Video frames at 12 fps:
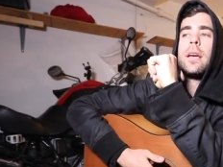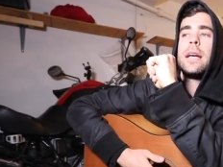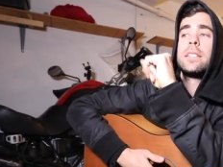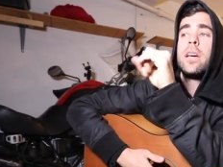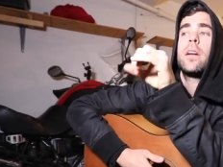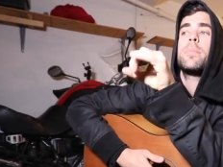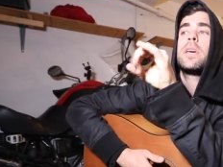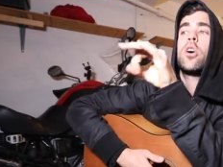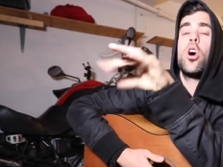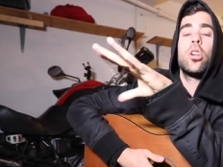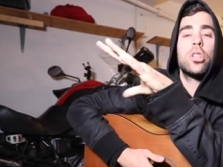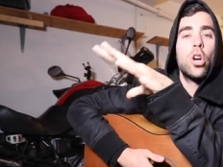It's gonna be
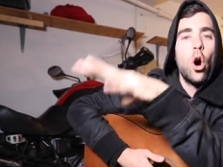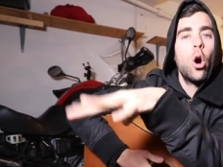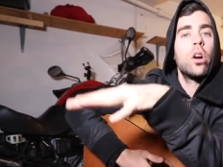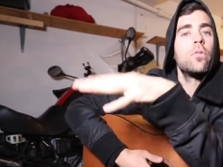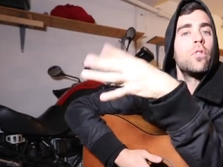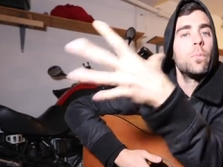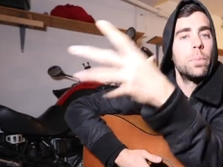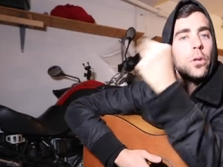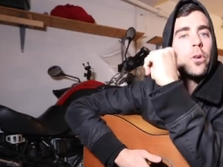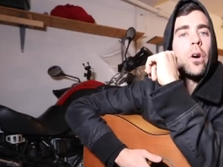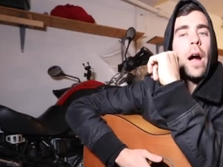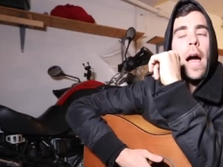called Carnival
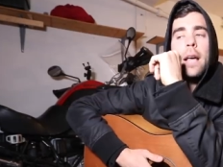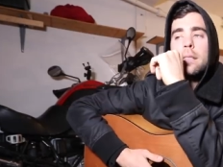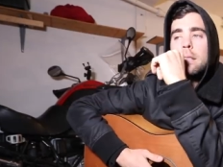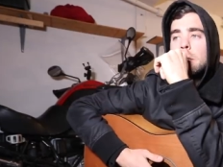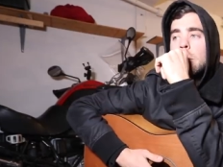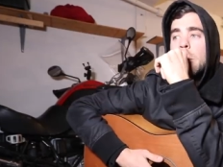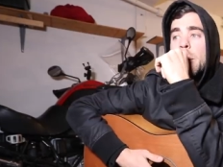Bluegrass.